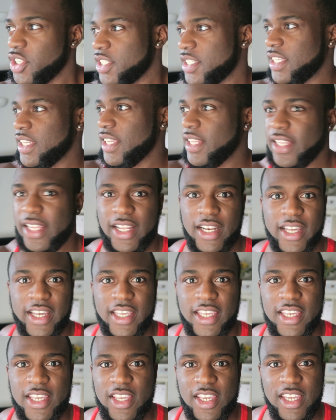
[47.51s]
just sitting there
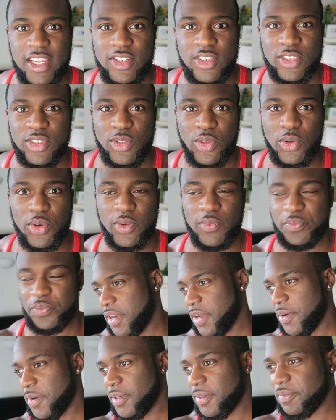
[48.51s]
like he just thought
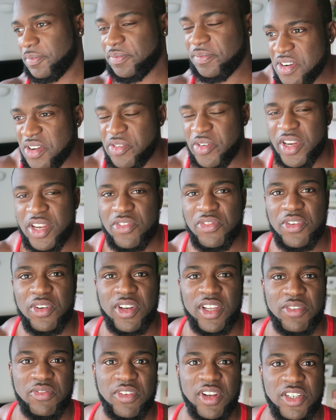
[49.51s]
you know don't really
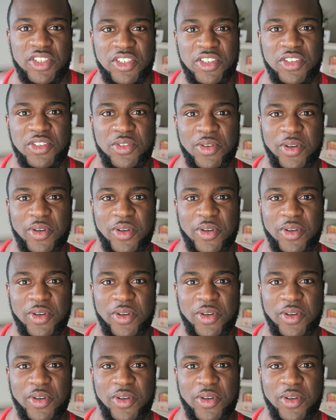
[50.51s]
feel like flushing the